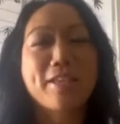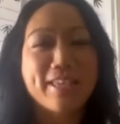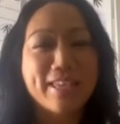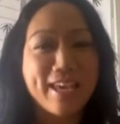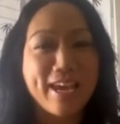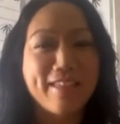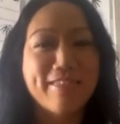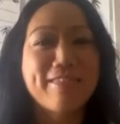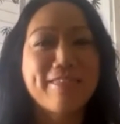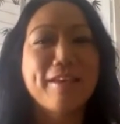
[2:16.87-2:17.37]

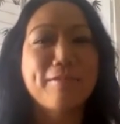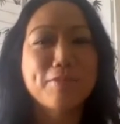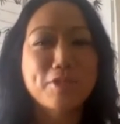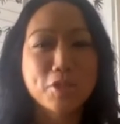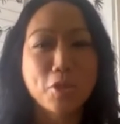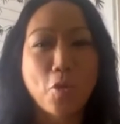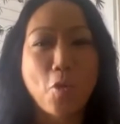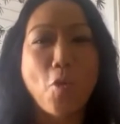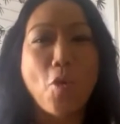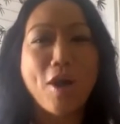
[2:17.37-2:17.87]
get them
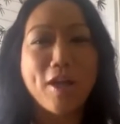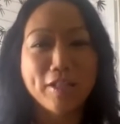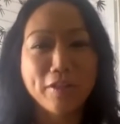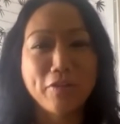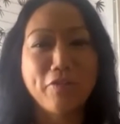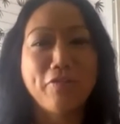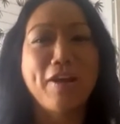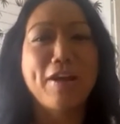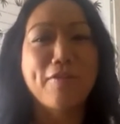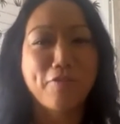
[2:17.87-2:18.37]
to
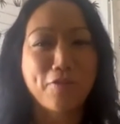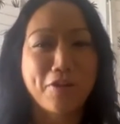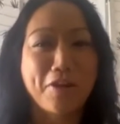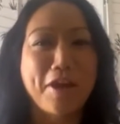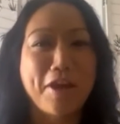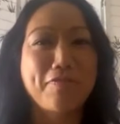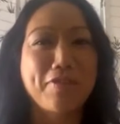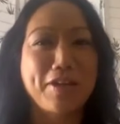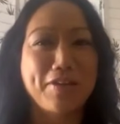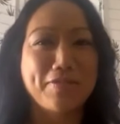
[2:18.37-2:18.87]
qualify for an
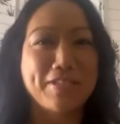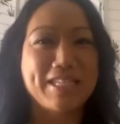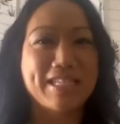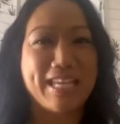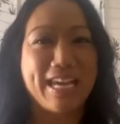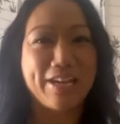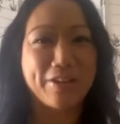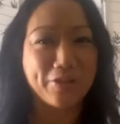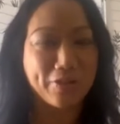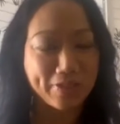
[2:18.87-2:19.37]
IVF
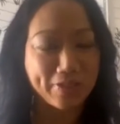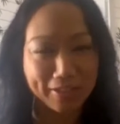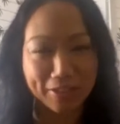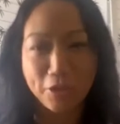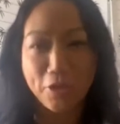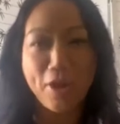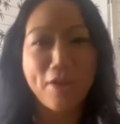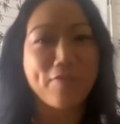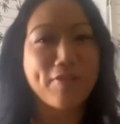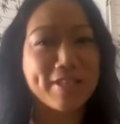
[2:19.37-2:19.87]
cycle, get
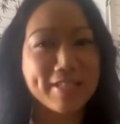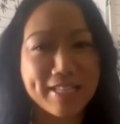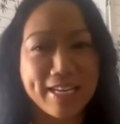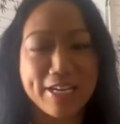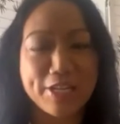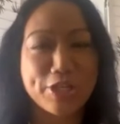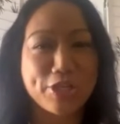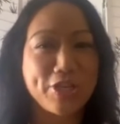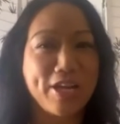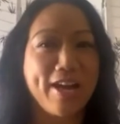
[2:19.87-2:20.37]
their
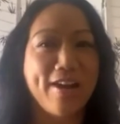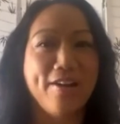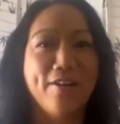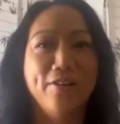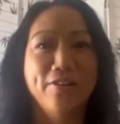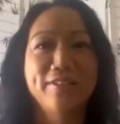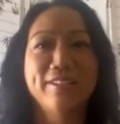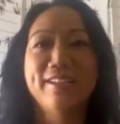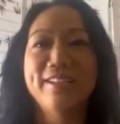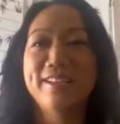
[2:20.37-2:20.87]
FSH
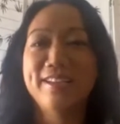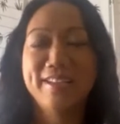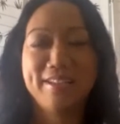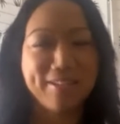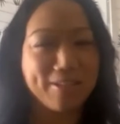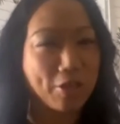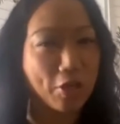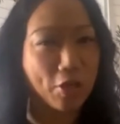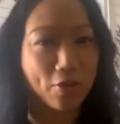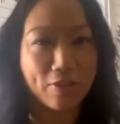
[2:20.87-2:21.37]
down,
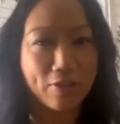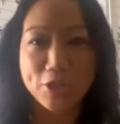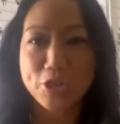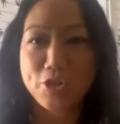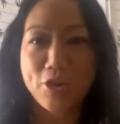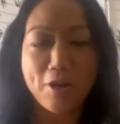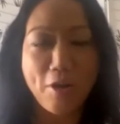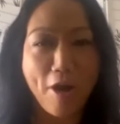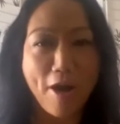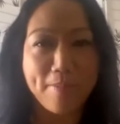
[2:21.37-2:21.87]
let's
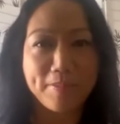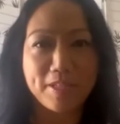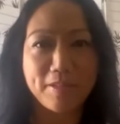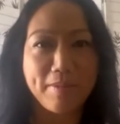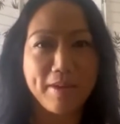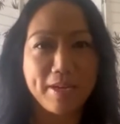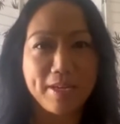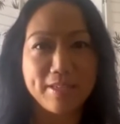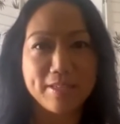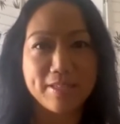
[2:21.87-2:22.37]
try to
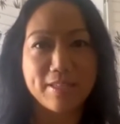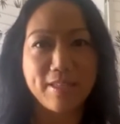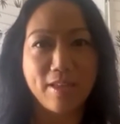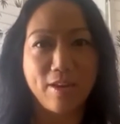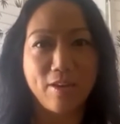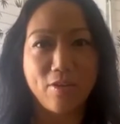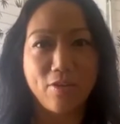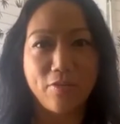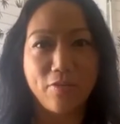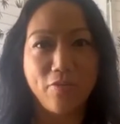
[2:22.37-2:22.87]
optimize
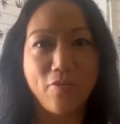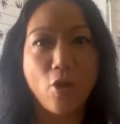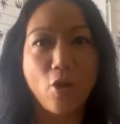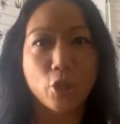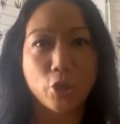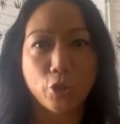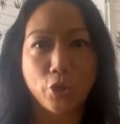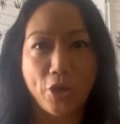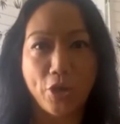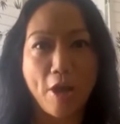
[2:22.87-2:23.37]
their
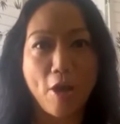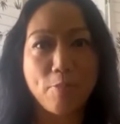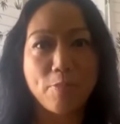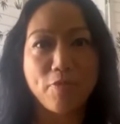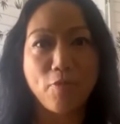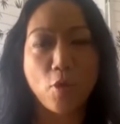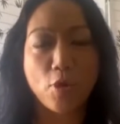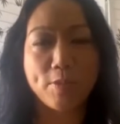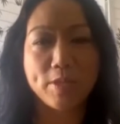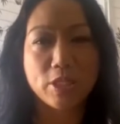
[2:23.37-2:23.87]
follicle count
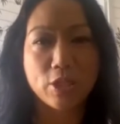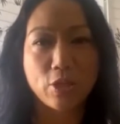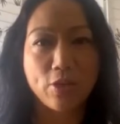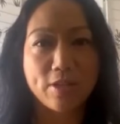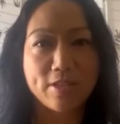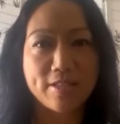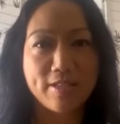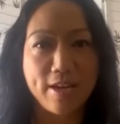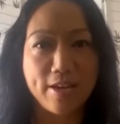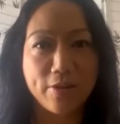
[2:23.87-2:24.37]
before we start
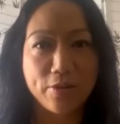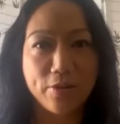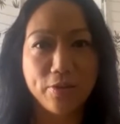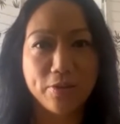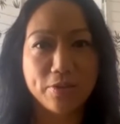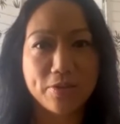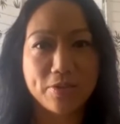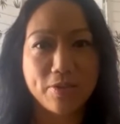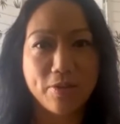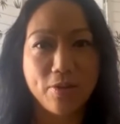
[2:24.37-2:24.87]
a
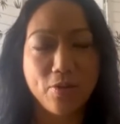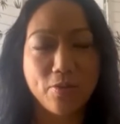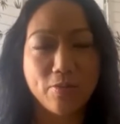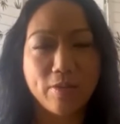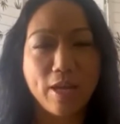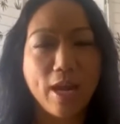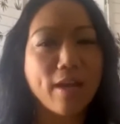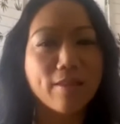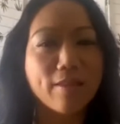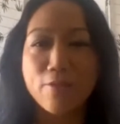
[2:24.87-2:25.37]
cycle. So
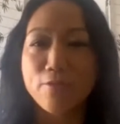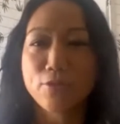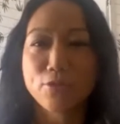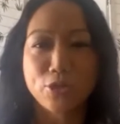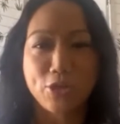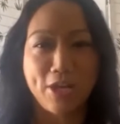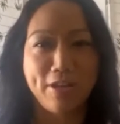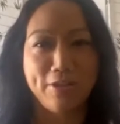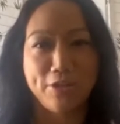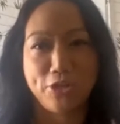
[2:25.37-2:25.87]
I love those
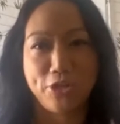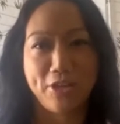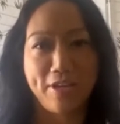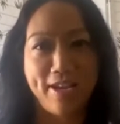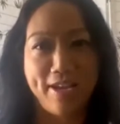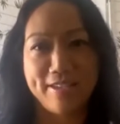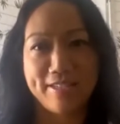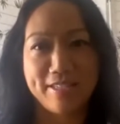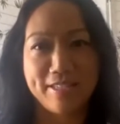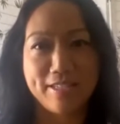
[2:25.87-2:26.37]
challenging
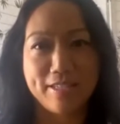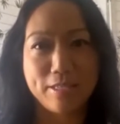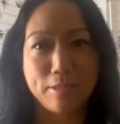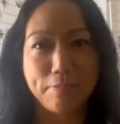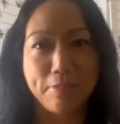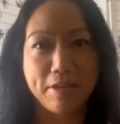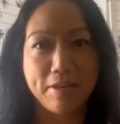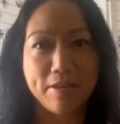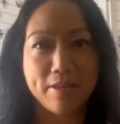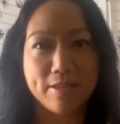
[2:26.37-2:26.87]
cases
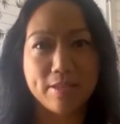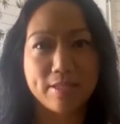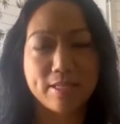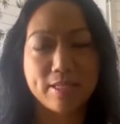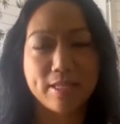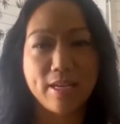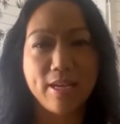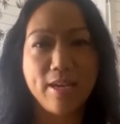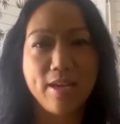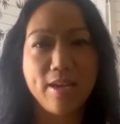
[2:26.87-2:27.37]
because,